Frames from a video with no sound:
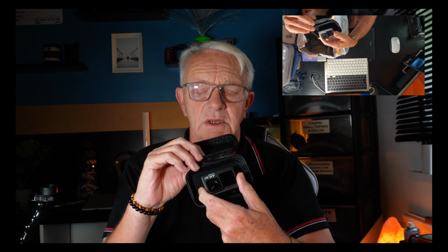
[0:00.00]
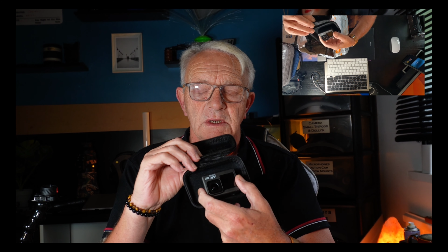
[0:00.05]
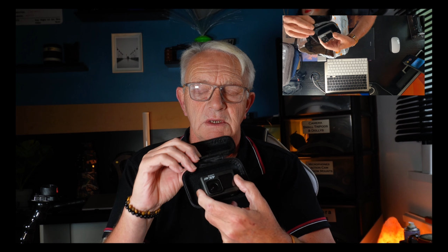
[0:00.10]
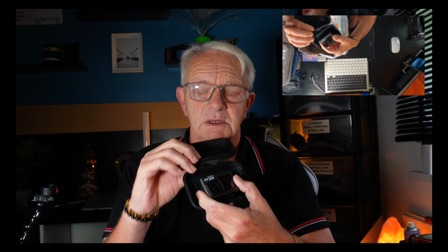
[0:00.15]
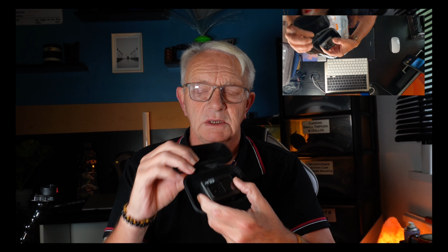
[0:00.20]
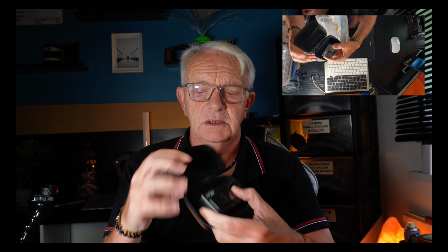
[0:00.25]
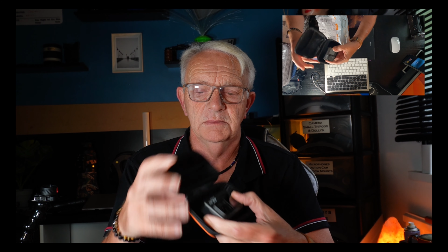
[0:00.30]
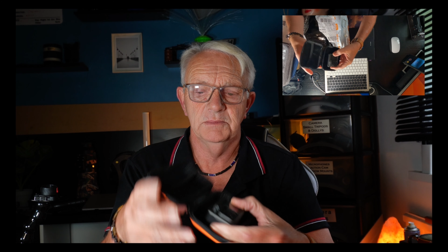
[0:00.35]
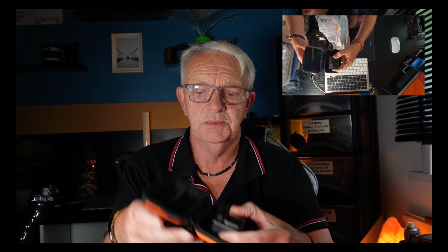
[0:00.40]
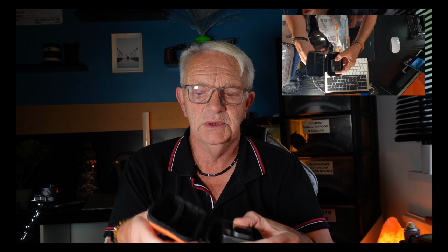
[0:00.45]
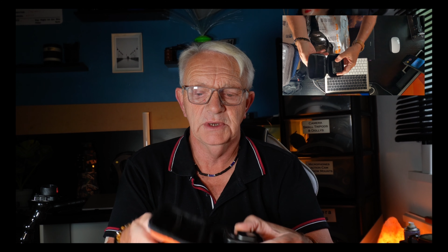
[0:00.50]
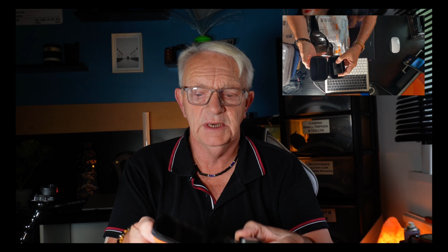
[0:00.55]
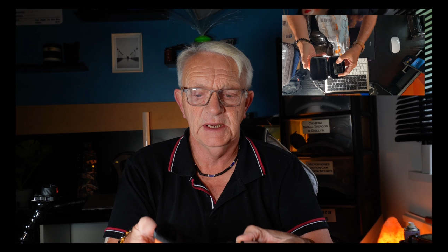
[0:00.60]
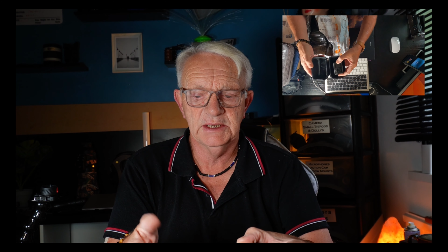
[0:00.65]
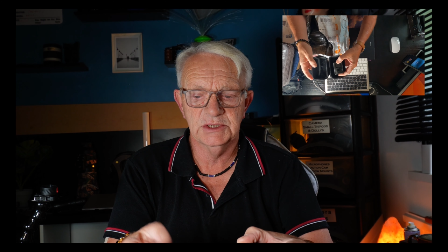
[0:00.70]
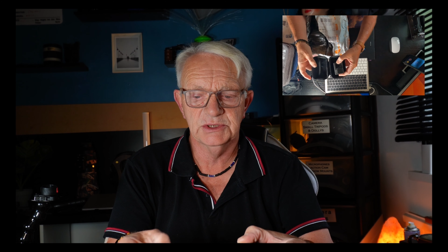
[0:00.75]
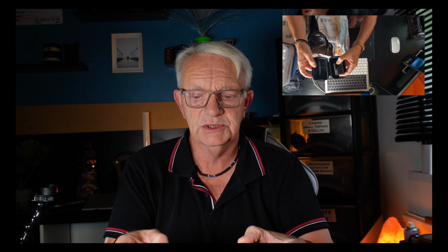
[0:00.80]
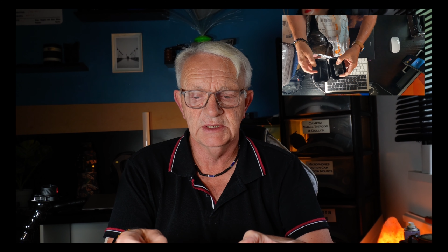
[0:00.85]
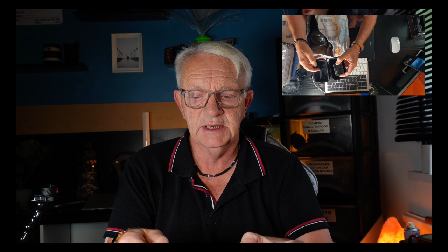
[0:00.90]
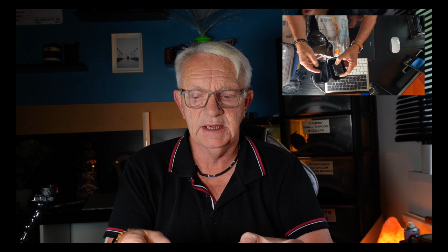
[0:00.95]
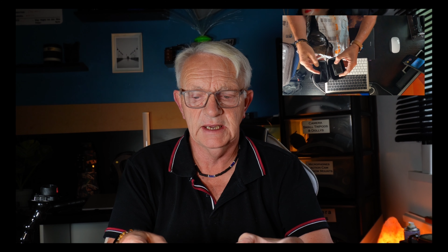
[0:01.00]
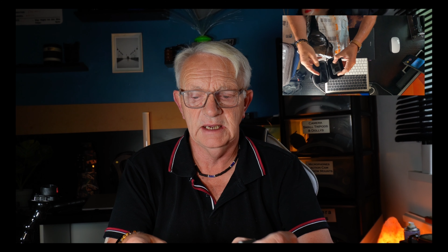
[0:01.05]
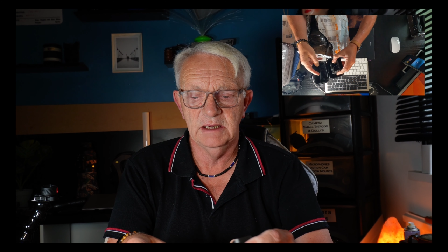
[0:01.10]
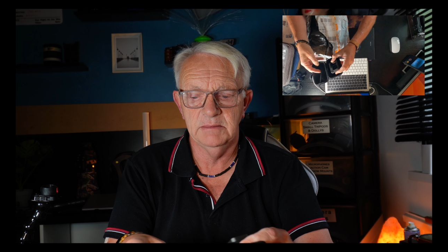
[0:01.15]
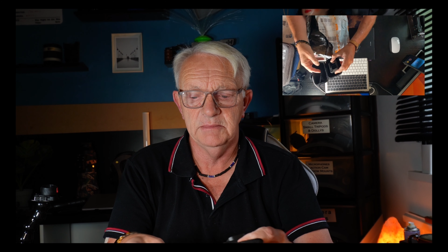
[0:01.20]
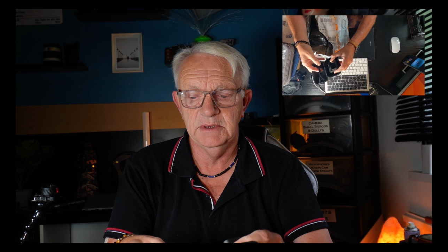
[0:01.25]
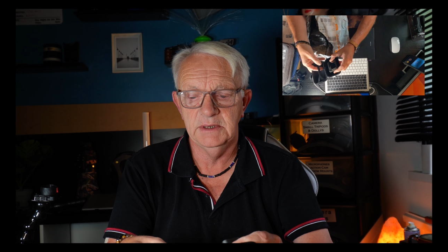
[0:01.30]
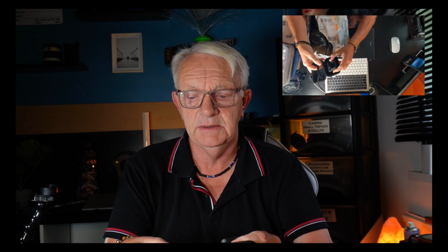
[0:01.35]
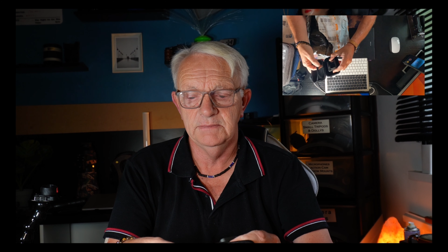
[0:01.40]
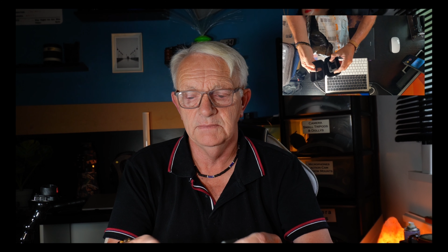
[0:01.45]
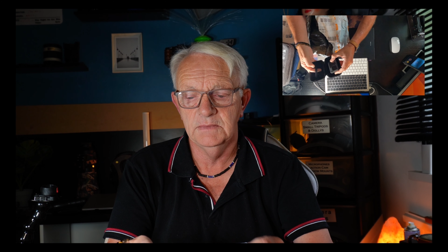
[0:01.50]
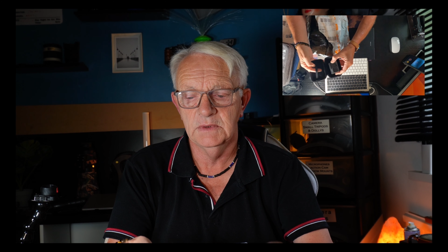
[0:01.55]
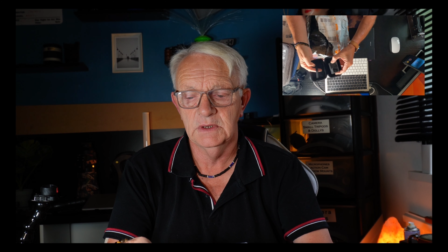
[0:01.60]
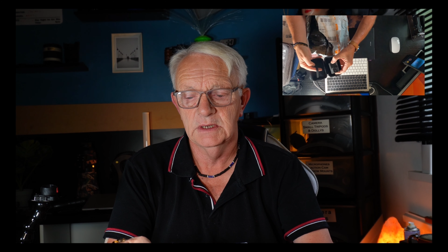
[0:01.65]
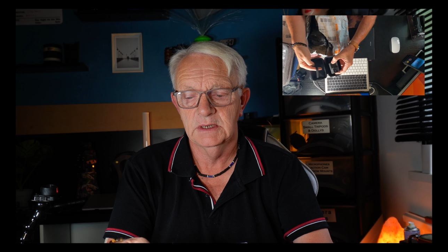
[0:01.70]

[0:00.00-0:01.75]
you can put an action cam in